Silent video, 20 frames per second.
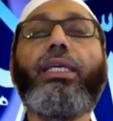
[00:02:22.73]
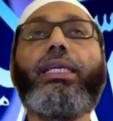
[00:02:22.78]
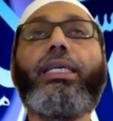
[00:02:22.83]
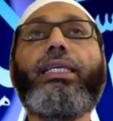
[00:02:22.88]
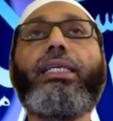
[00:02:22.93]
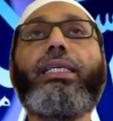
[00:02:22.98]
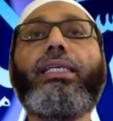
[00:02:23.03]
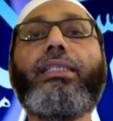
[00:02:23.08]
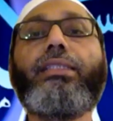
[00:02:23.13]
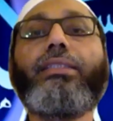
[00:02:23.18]

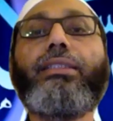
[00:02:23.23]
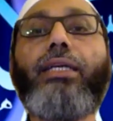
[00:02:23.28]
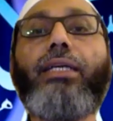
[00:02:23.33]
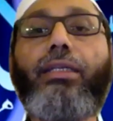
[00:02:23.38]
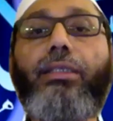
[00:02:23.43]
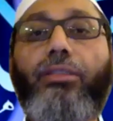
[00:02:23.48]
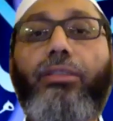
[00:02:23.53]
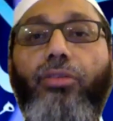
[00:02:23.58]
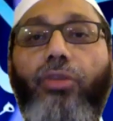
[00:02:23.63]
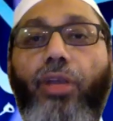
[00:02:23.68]
He
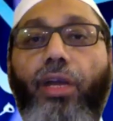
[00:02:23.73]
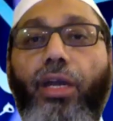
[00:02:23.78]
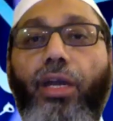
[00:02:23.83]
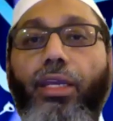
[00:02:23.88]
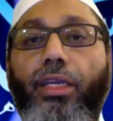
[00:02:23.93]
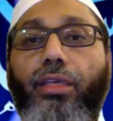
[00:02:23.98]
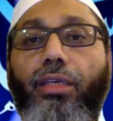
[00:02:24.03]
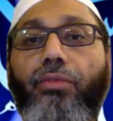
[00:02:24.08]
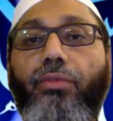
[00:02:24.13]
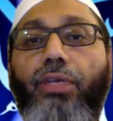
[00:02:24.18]
started
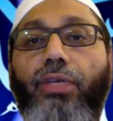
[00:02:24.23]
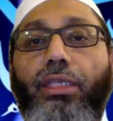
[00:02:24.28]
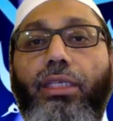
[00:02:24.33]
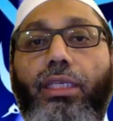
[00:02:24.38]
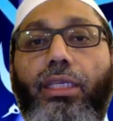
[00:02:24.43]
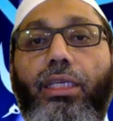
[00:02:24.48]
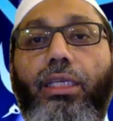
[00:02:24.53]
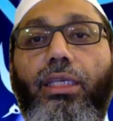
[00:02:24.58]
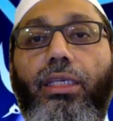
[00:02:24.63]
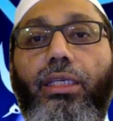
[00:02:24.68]
crying when
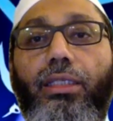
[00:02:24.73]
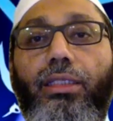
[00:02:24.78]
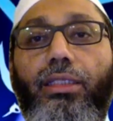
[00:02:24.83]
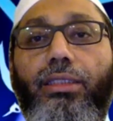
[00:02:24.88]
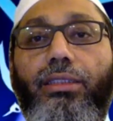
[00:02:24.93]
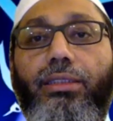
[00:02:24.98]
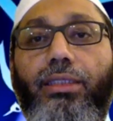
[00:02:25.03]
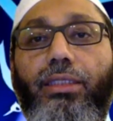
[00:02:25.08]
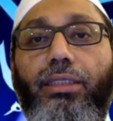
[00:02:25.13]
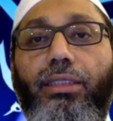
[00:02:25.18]
he
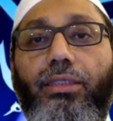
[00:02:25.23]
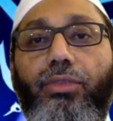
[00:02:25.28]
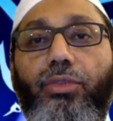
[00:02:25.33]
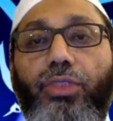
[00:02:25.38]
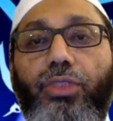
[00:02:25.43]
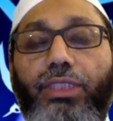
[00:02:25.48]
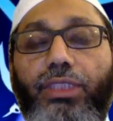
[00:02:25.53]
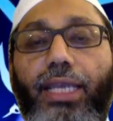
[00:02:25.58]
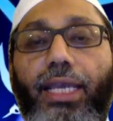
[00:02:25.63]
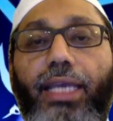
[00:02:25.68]
listened to
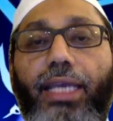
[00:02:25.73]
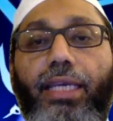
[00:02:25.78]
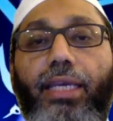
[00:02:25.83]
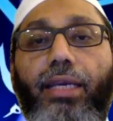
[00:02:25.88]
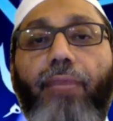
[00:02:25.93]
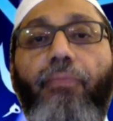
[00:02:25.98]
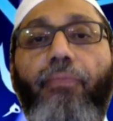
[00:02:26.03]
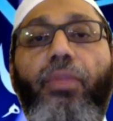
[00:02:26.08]
this ayah,